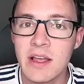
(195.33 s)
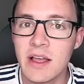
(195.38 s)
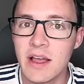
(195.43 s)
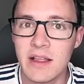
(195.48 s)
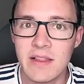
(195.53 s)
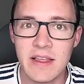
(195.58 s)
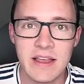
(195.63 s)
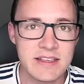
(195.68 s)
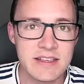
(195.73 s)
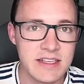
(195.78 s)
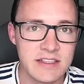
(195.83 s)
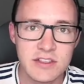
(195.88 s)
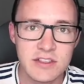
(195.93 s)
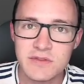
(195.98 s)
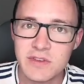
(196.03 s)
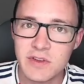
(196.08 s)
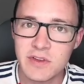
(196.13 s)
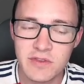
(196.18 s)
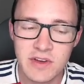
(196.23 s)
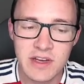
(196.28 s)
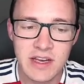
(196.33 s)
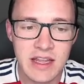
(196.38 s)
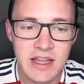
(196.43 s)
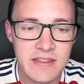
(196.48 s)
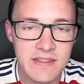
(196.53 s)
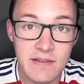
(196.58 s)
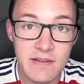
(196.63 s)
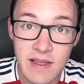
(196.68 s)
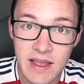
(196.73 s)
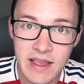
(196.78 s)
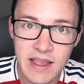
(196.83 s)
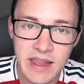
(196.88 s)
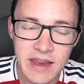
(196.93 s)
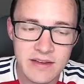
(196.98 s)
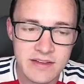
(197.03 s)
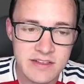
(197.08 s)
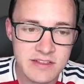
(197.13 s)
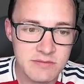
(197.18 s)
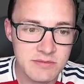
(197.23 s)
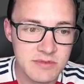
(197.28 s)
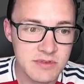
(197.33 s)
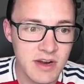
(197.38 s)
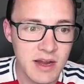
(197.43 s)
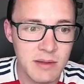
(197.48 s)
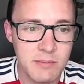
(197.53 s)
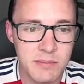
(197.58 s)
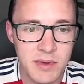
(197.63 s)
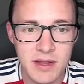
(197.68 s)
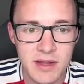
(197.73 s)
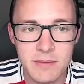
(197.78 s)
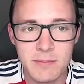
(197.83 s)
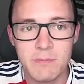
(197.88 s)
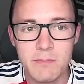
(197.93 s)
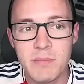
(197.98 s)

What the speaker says: Like I said, just feel free to hit the like and the subscribe button.